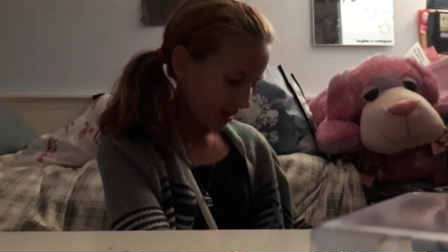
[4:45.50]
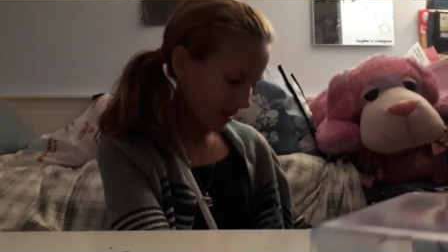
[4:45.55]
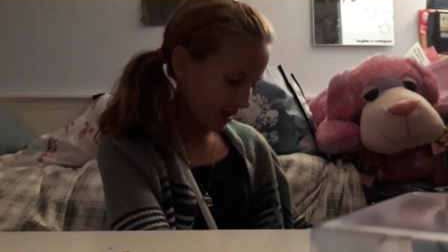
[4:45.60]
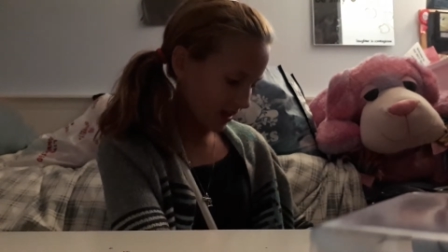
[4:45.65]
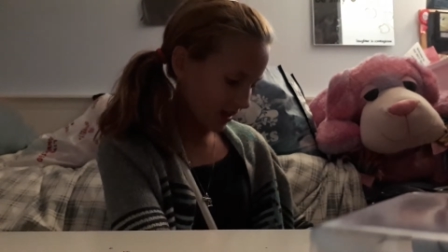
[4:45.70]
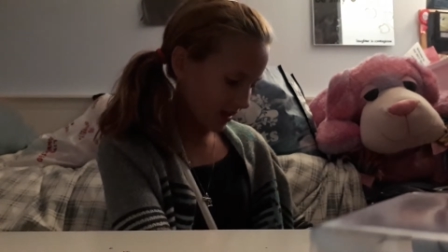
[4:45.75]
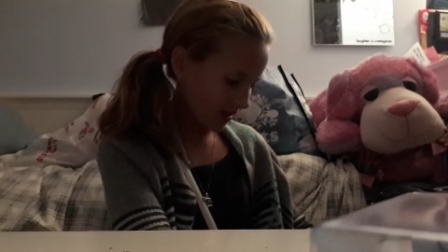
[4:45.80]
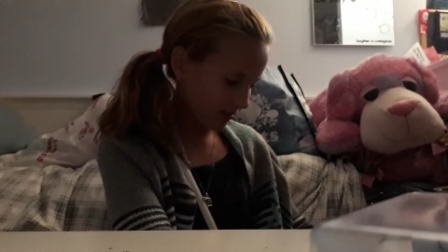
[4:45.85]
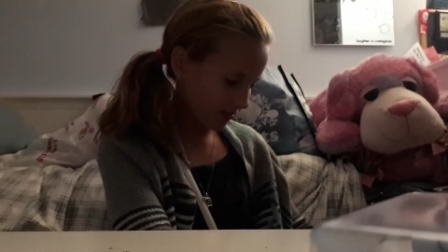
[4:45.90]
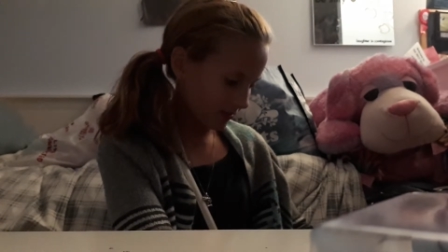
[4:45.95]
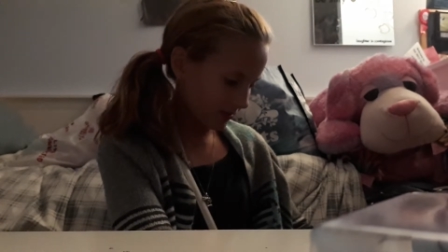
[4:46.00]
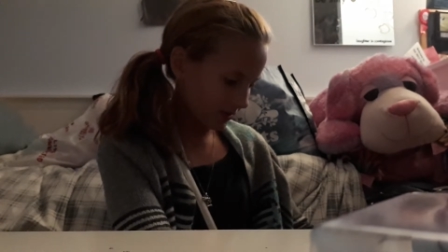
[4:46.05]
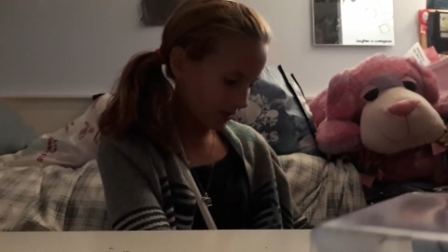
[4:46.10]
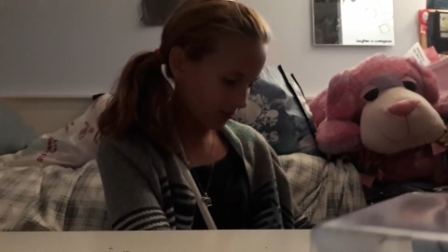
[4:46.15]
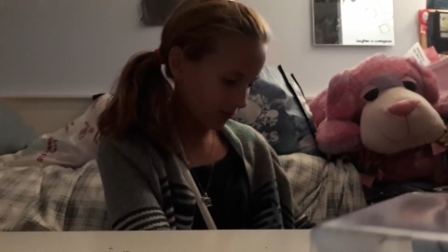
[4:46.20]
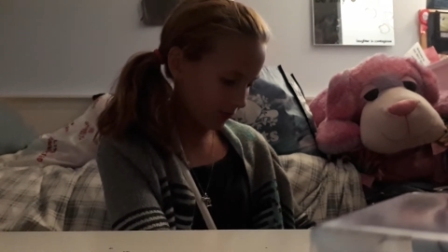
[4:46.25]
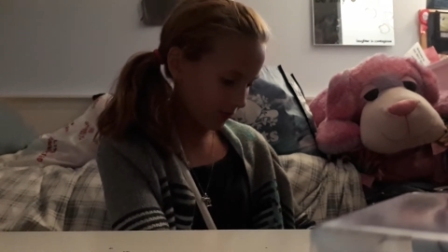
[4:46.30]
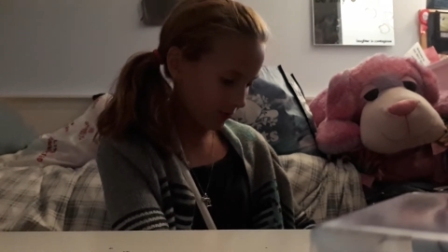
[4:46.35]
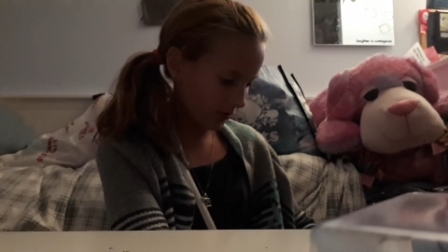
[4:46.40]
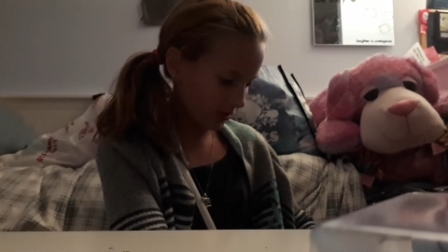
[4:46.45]
Um, so
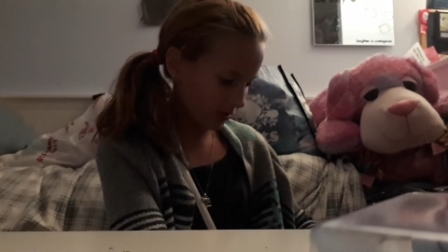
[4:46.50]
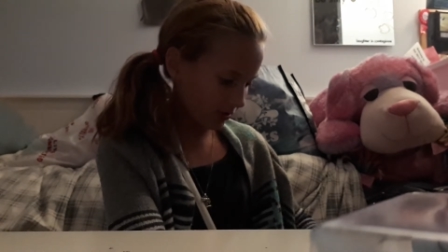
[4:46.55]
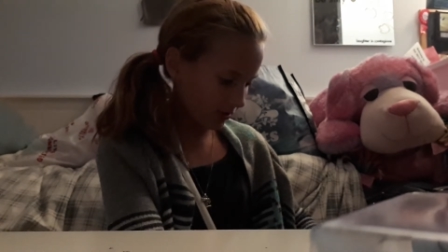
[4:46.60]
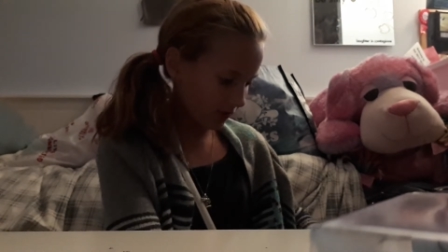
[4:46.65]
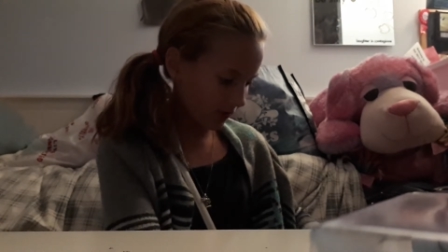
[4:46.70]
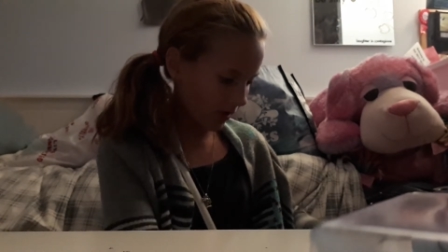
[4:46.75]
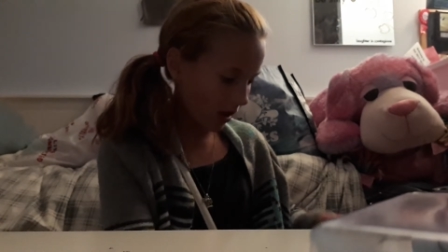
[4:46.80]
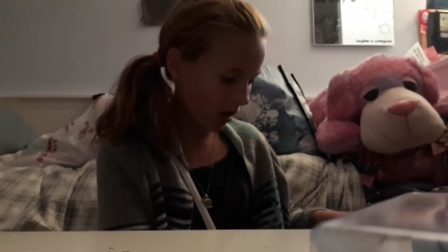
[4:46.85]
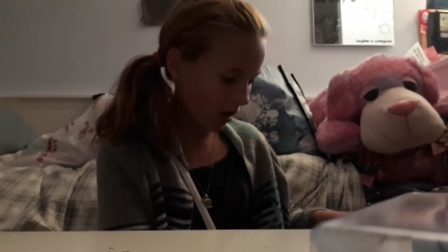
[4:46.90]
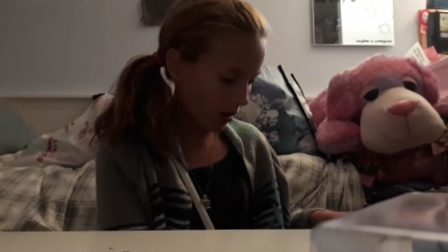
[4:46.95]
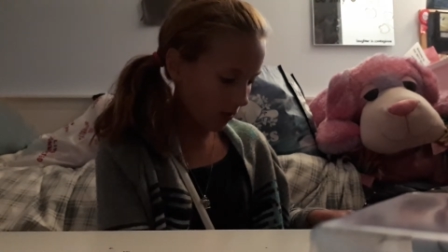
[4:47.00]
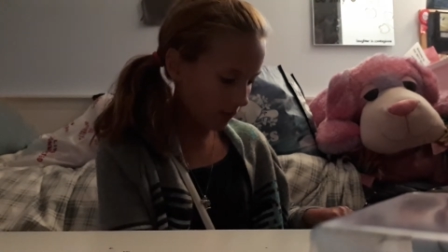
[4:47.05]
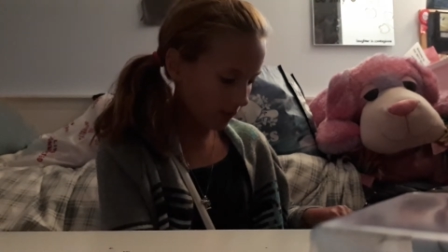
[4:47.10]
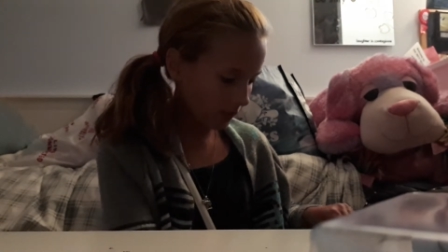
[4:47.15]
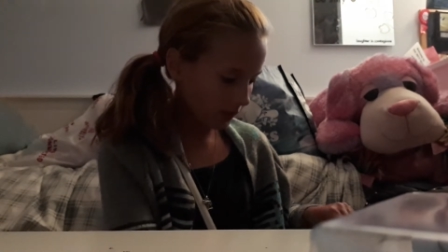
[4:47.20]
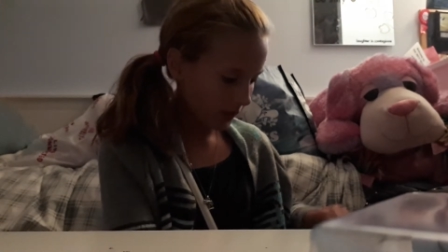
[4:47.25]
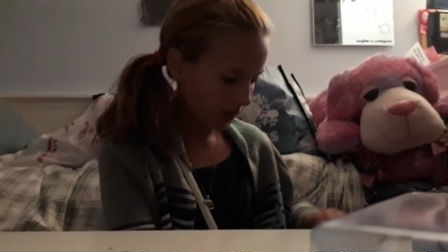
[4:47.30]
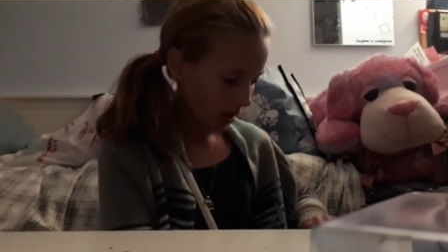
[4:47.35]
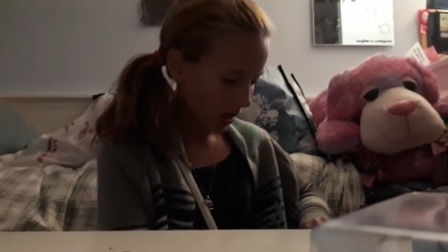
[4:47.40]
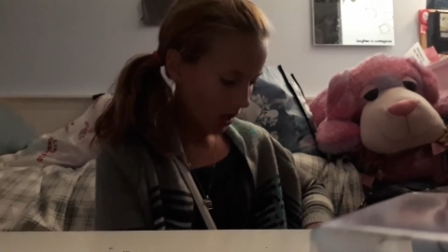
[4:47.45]
first of all,
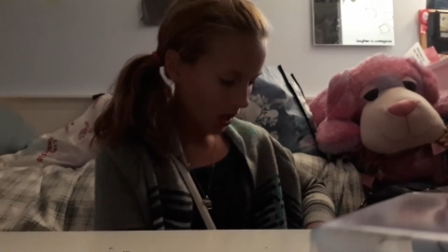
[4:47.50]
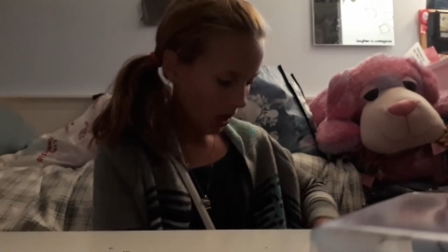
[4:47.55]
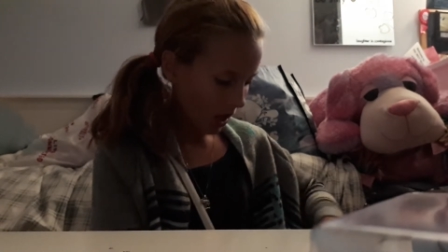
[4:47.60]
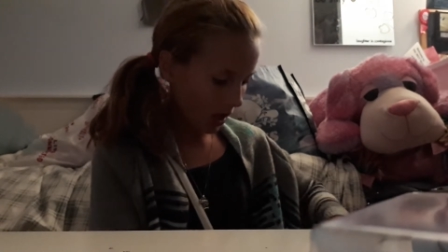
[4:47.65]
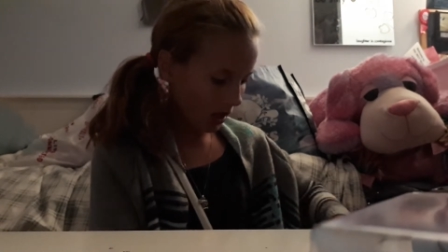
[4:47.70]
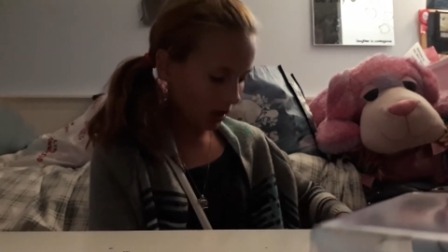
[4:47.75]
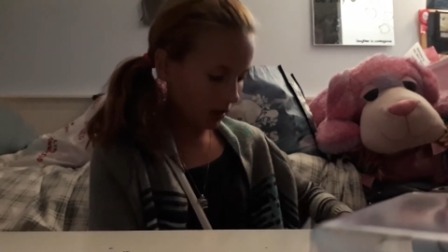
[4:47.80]
I